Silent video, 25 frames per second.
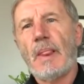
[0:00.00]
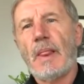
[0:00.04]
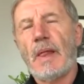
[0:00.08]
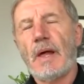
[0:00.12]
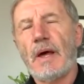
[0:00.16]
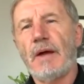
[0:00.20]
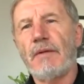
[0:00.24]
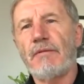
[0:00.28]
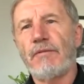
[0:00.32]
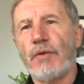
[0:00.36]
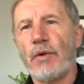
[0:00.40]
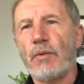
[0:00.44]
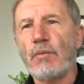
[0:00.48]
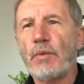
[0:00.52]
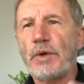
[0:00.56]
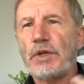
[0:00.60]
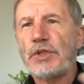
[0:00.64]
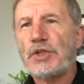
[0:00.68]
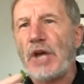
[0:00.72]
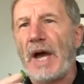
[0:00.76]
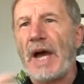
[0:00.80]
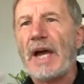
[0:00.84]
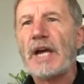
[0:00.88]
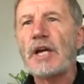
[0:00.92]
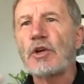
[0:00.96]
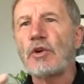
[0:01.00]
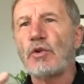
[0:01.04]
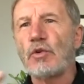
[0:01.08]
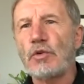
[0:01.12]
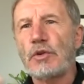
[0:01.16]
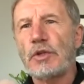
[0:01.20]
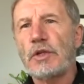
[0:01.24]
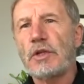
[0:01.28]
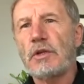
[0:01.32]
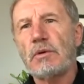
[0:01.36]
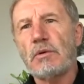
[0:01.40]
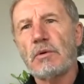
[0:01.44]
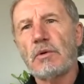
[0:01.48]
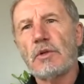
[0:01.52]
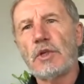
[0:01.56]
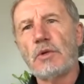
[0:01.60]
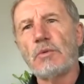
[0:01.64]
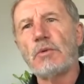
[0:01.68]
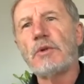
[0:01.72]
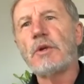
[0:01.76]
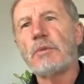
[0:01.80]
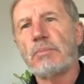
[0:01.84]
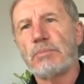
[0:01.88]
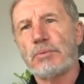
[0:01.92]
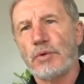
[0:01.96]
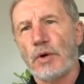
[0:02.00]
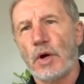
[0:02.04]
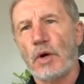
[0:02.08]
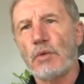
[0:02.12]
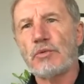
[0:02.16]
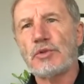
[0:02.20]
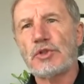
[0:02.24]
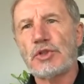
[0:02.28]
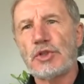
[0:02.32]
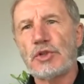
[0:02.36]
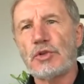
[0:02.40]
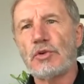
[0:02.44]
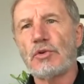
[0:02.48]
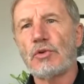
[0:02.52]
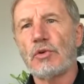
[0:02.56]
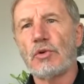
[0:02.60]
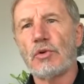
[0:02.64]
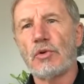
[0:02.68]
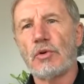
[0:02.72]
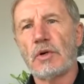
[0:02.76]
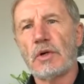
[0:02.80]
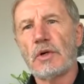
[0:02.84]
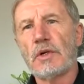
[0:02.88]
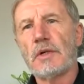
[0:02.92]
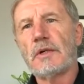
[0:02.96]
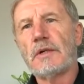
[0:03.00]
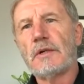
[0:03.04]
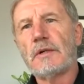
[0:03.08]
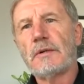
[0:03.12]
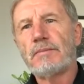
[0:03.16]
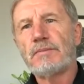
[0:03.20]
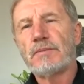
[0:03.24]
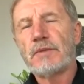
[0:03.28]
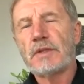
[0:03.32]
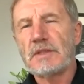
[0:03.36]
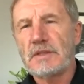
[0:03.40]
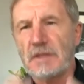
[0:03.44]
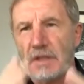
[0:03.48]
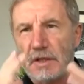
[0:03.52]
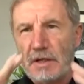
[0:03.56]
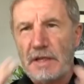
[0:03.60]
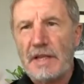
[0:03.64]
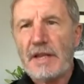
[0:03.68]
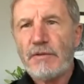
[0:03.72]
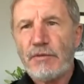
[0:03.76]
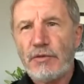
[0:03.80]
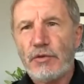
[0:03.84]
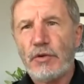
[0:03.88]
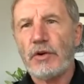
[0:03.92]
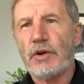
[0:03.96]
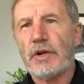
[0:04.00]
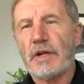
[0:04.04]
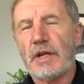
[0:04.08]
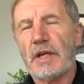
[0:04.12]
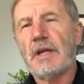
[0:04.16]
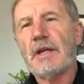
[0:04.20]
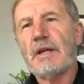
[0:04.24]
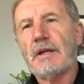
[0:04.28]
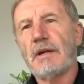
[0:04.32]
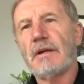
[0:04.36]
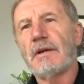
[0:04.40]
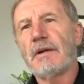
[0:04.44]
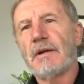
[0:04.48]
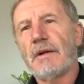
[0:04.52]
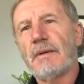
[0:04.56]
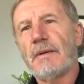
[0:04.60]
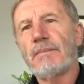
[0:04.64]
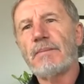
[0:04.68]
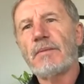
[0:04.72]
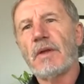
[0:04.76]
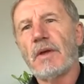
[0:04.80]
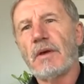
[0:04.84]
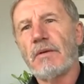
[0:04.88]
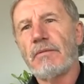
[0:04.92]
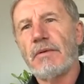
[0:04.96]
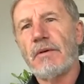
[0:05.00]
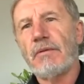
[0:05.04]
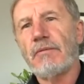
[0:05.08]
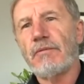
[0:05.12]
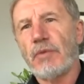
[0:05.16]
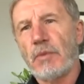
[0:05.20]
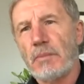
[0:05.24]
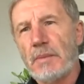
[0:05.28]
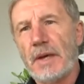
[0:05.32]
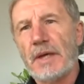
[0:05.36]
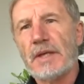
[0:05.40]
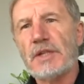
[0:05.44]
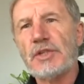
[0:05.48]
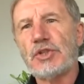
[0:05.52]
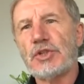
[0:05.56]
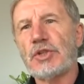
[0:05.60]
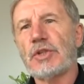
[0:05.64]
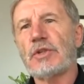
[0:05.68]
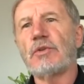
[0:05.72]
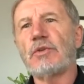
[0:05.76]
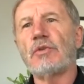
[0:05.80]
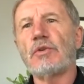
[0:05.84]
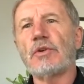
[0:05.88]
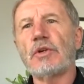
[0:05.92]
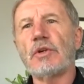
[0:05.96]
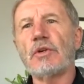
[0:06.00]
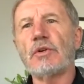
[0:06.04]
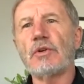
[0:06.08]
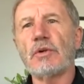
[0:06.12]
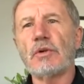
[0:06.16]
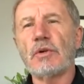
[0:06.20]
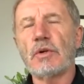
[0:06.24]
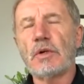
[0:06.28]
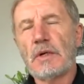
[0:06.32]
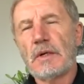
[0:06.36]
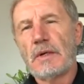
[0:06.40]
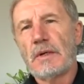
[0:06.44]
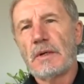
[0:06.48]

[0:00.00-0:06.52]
and from which angle you would approach your delivery of information or your